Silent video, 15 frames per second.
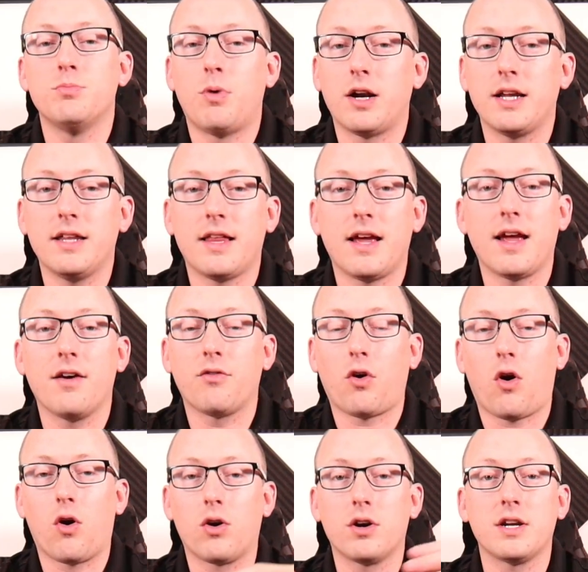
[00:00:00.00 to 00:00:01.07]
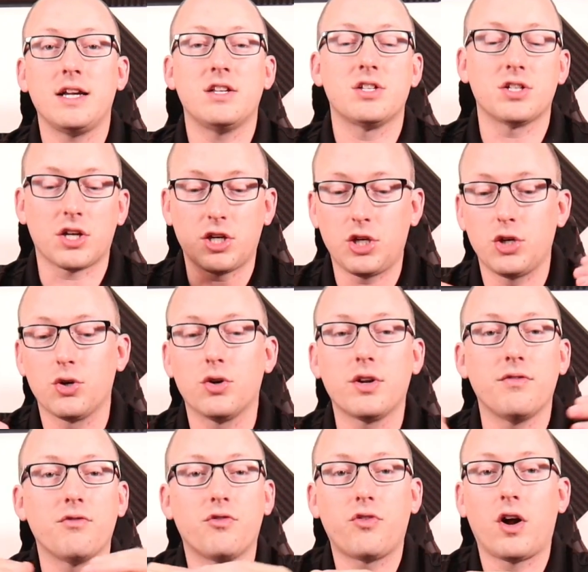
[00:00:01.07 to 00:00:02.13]
money they have already secured
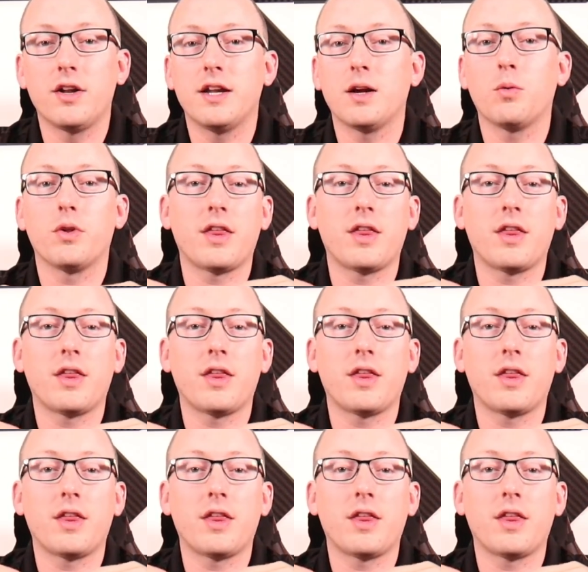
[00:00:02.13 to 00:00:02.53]
in funding